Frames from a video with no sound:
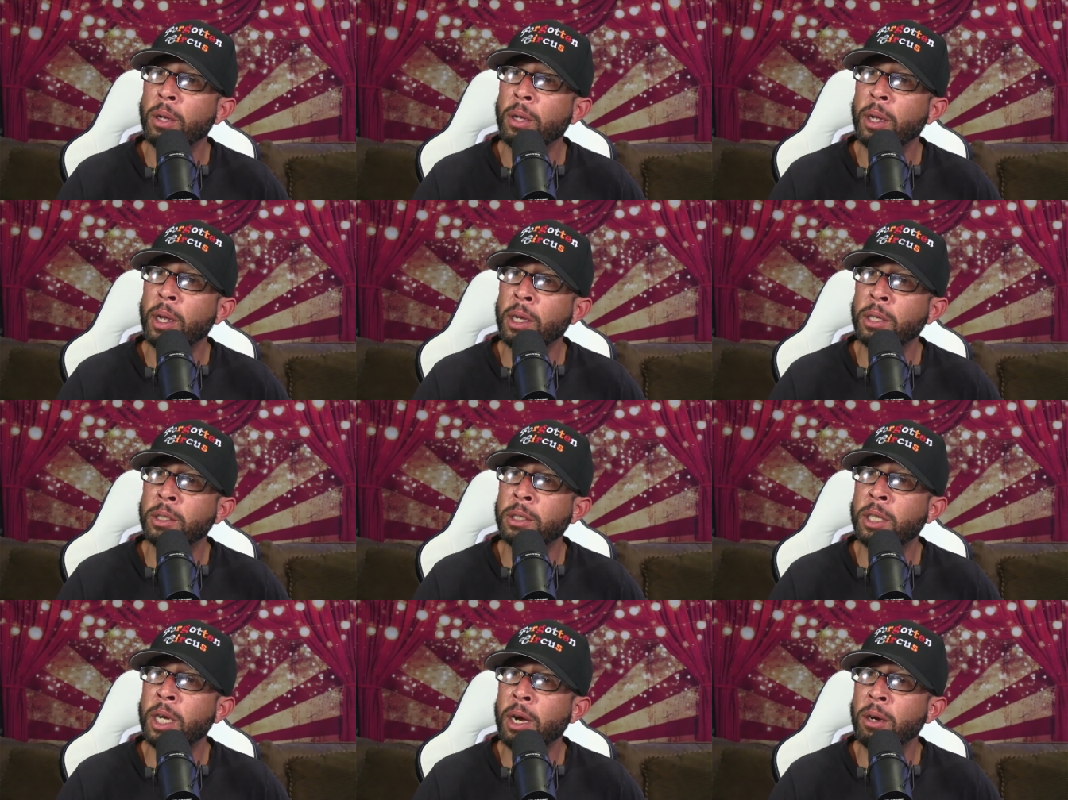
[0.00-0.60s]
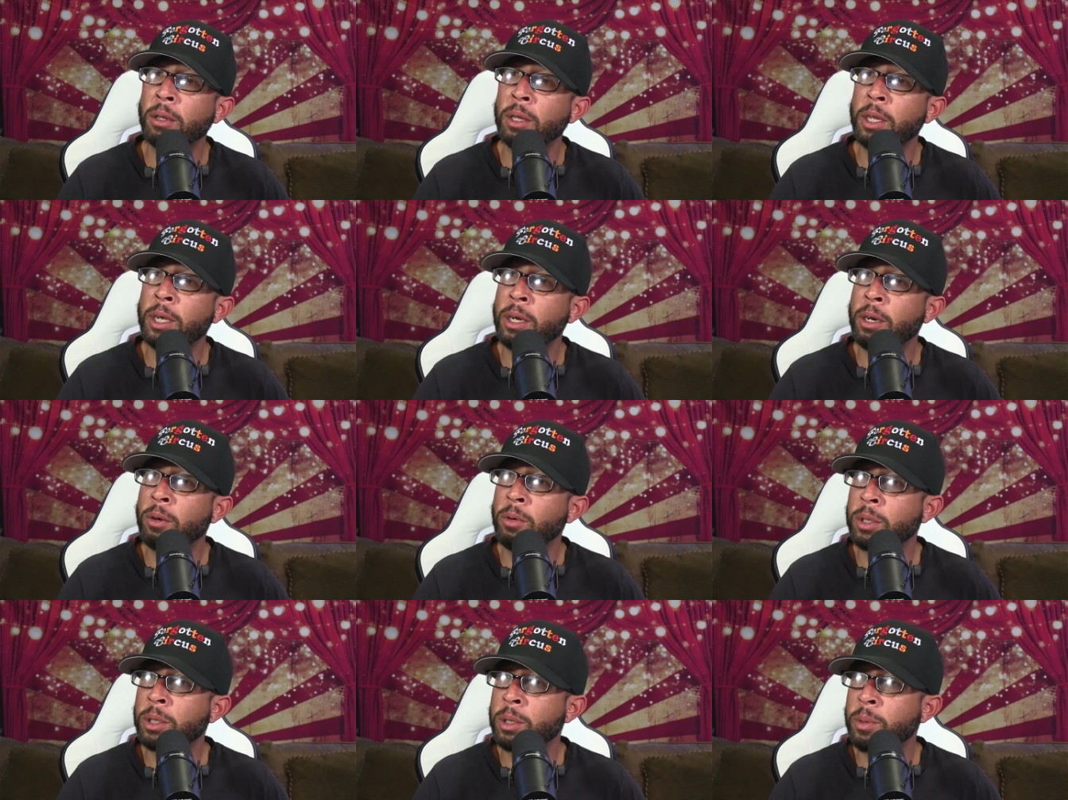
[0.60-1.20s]
And Jared Leto
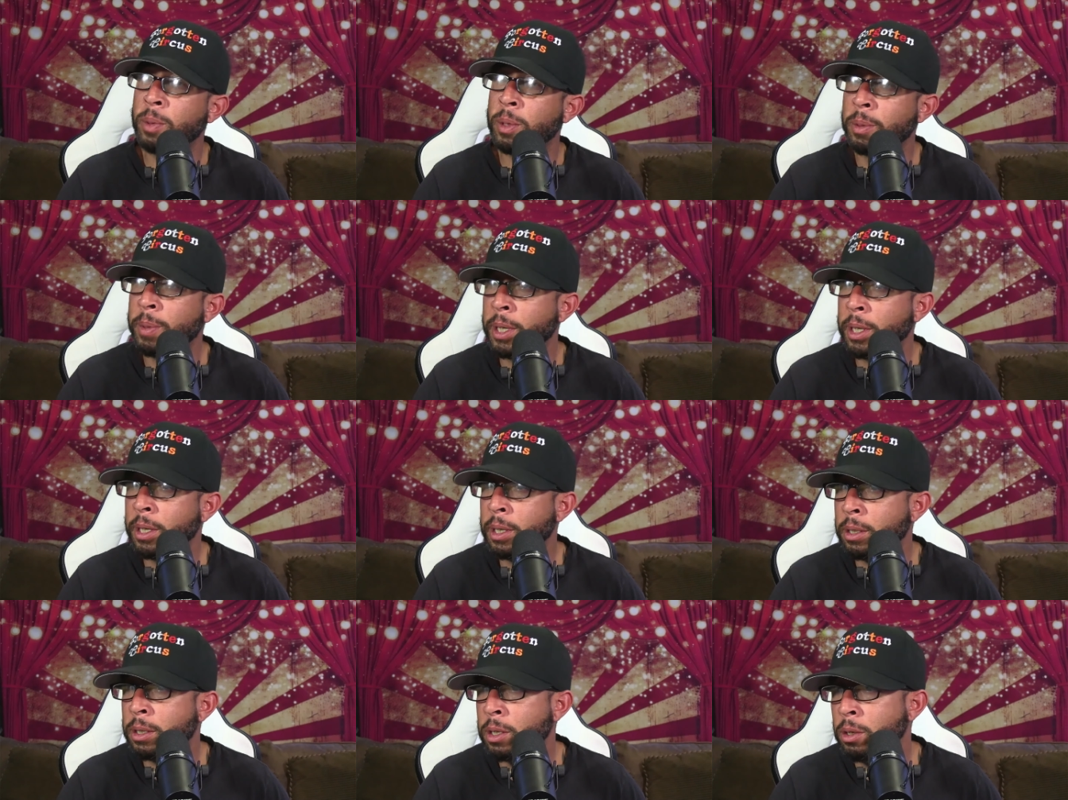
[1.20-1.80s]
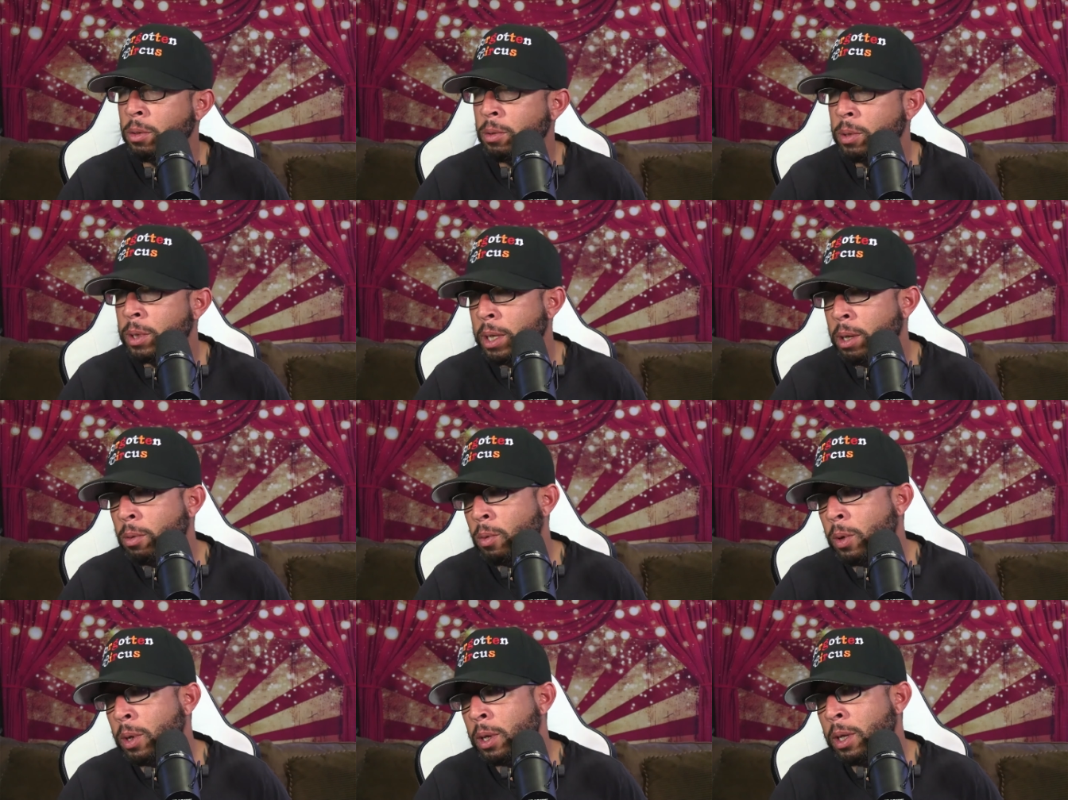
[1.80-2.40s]
was supposed to be in this too.
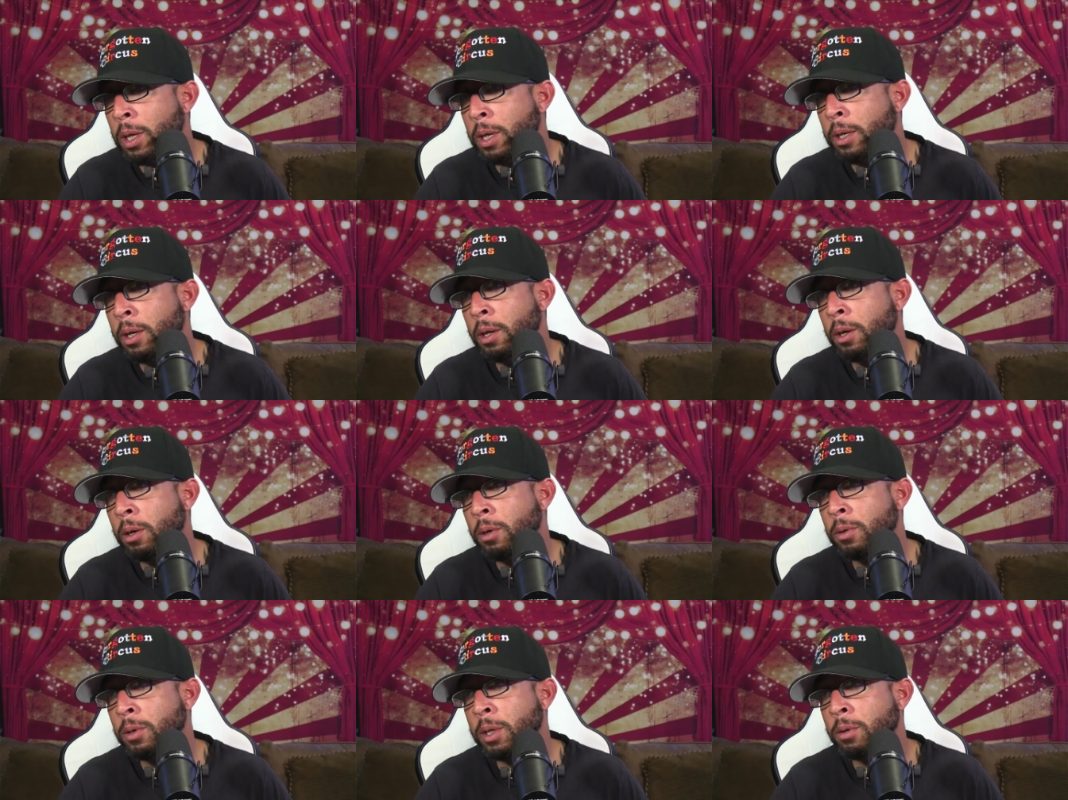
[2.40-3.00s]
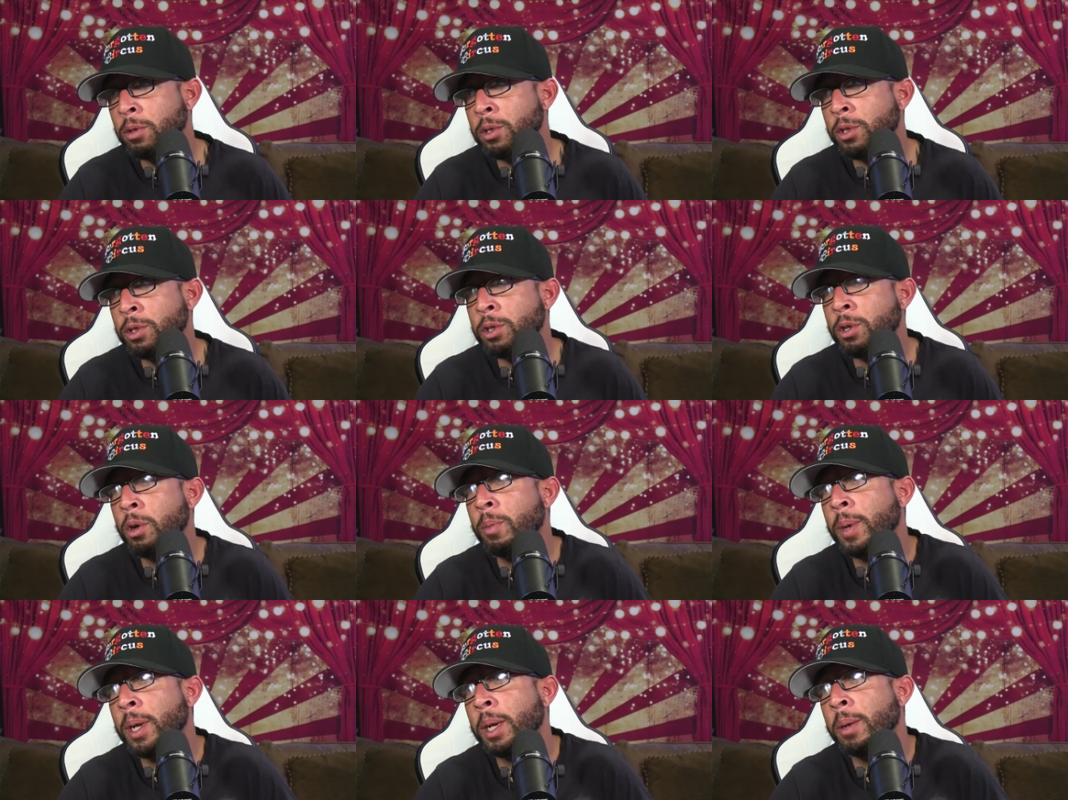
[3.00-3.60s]
Delroy Lindo. There's so
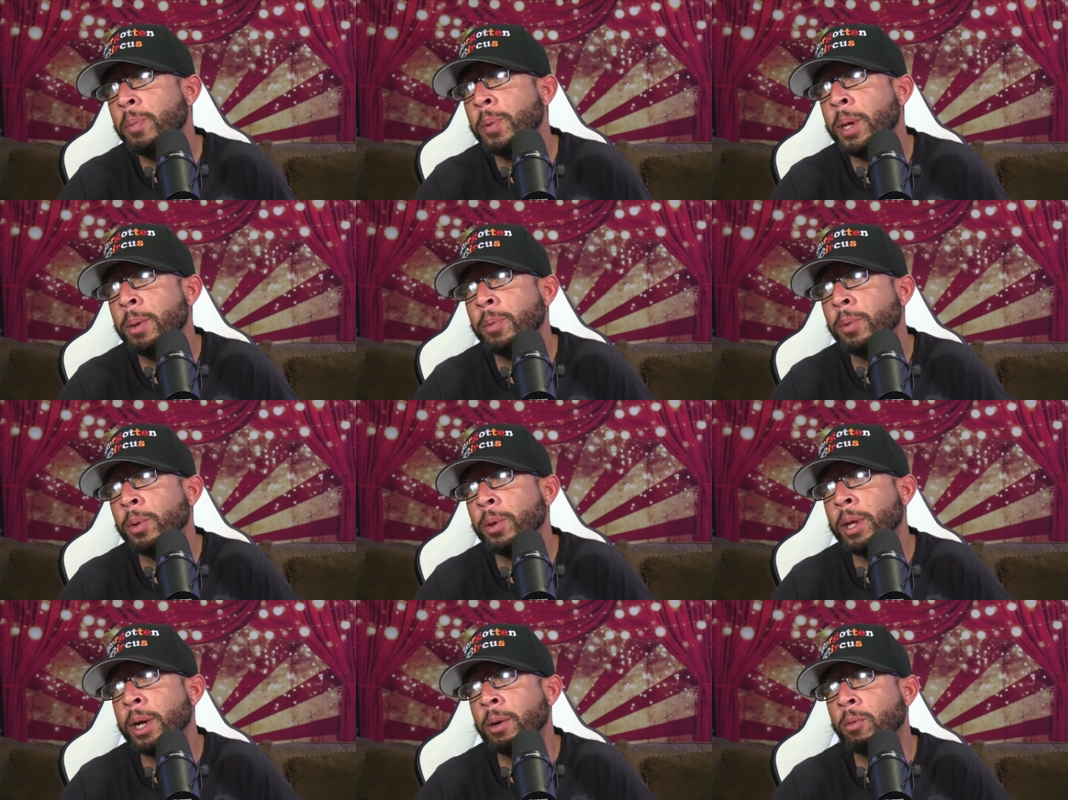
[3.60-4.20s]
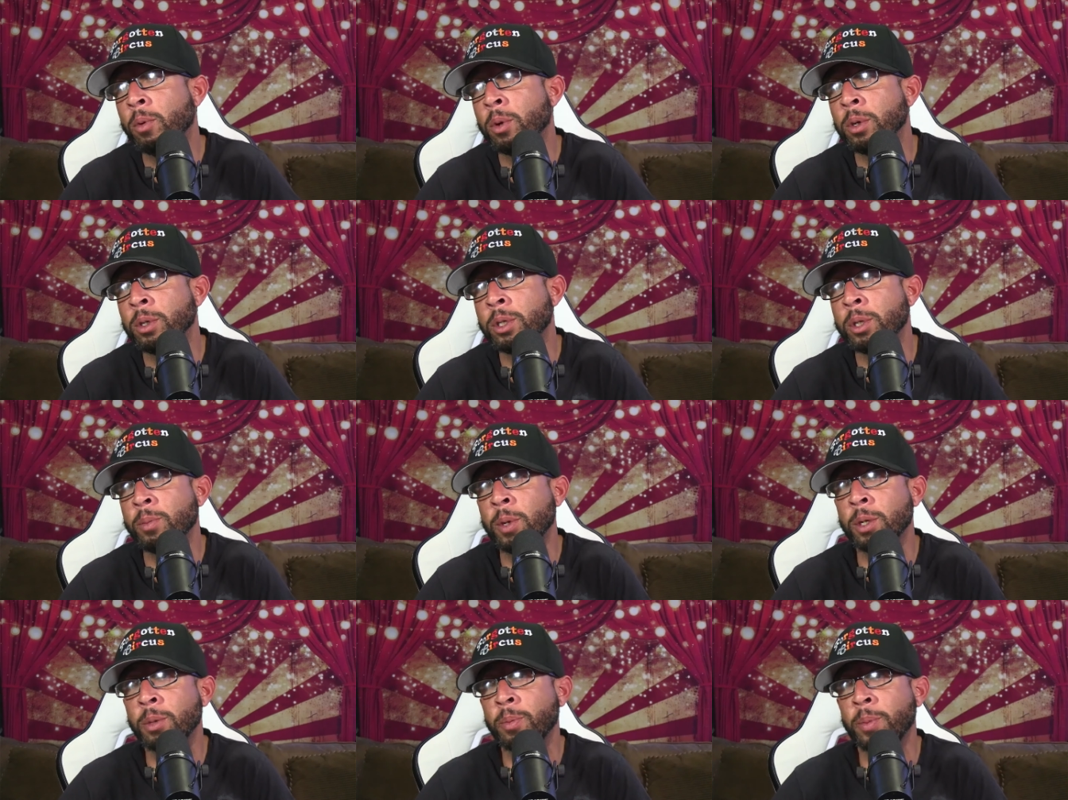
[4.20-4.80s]
many people that were
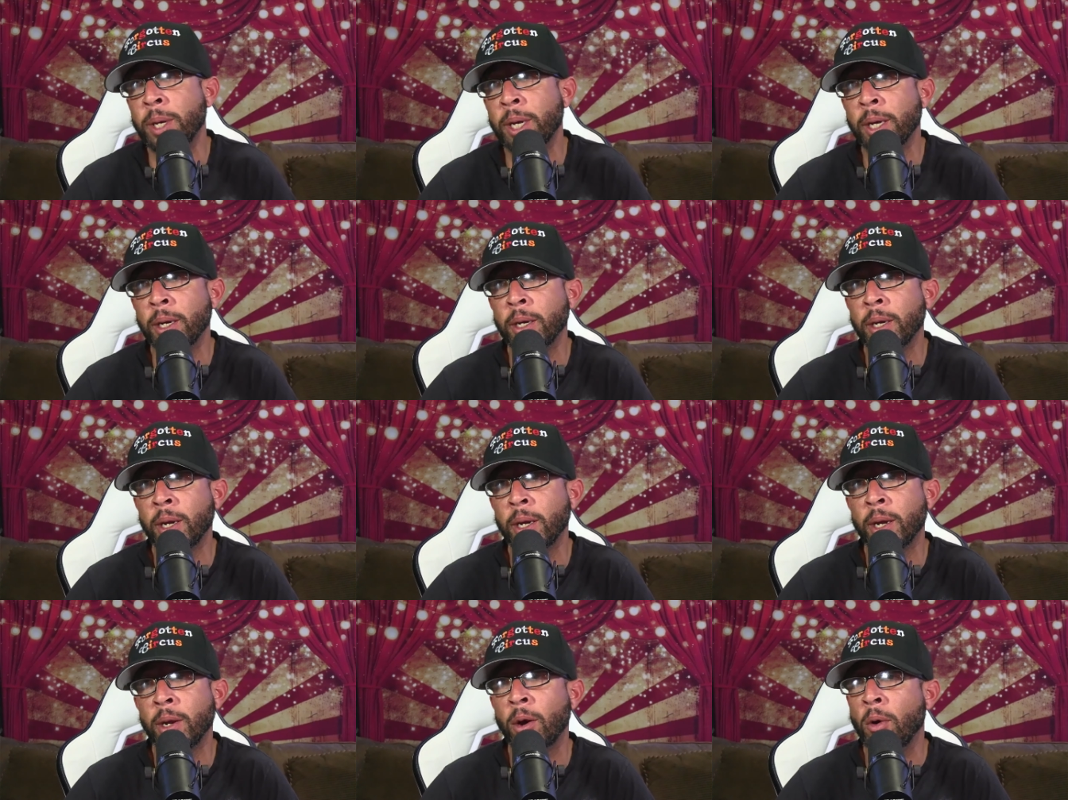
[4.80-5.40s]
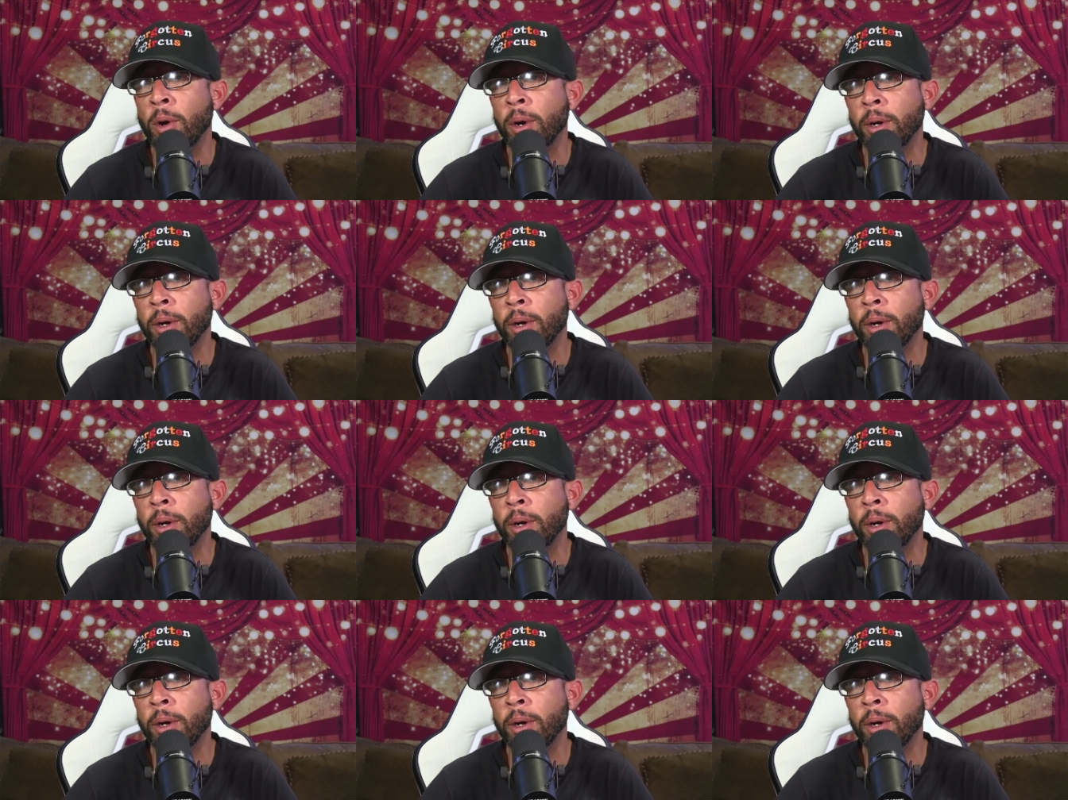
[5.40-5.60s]
supposed to be in it and aren't.